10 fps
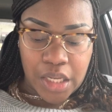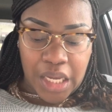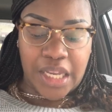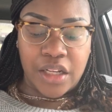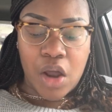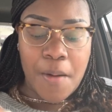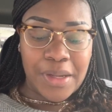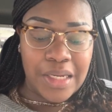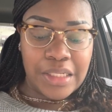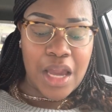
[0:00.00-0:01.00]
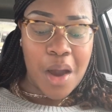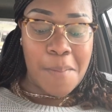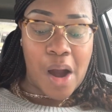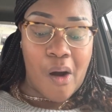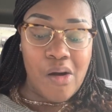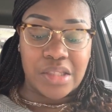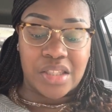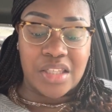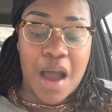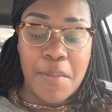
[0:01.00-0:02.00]
And the Lord began to lay on my heart,
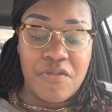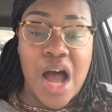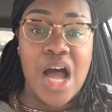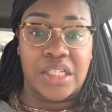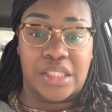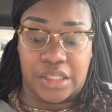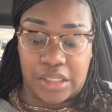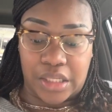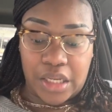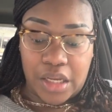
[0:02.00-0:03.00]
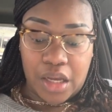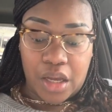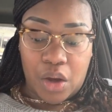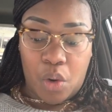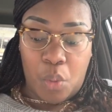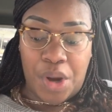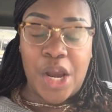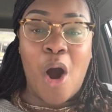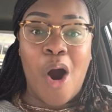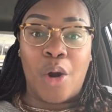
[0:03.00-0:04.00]
some of us,
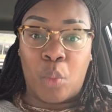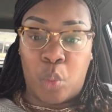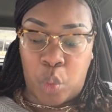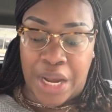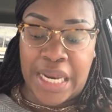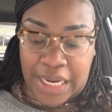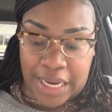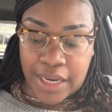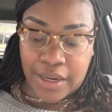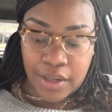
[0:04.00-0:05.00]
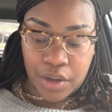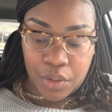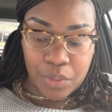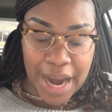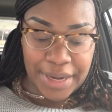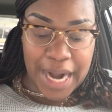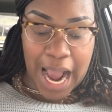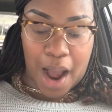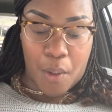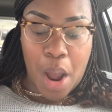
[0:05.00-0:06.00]
we are weak right
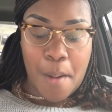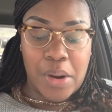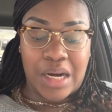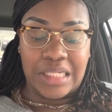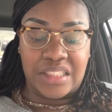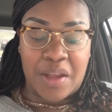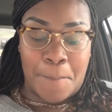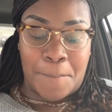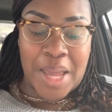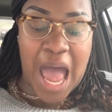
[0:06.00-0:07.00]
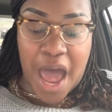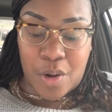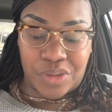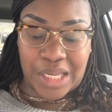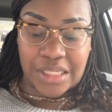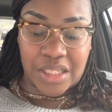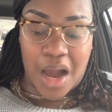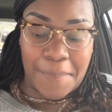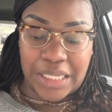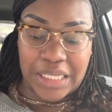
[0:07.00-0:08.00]
now because the battle that's
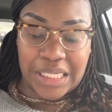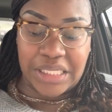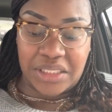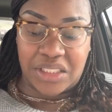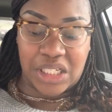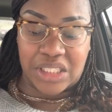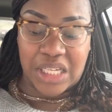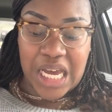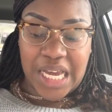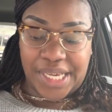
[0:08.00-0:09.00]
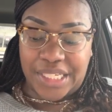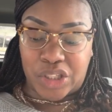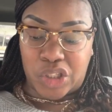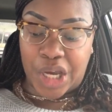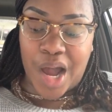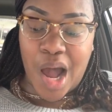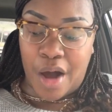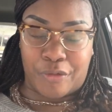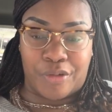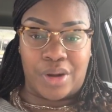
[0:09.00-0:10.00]
coming against us is
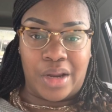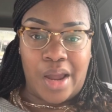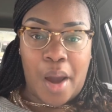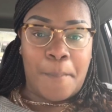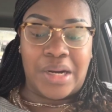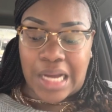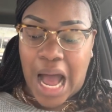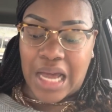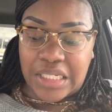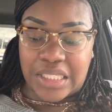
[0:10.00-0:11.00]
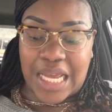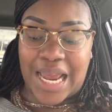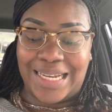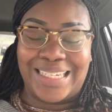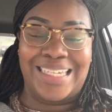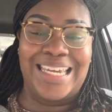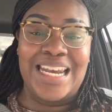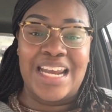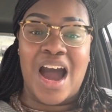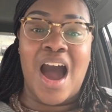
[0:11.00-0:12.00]
tough. But God is saying,
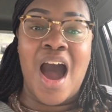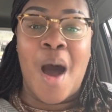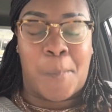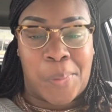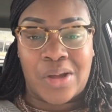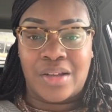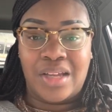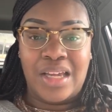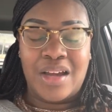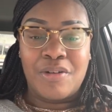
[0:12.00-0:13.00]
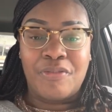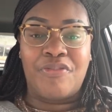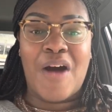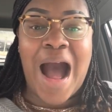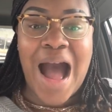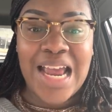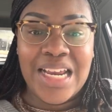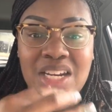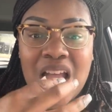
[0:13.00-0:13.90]
get up, find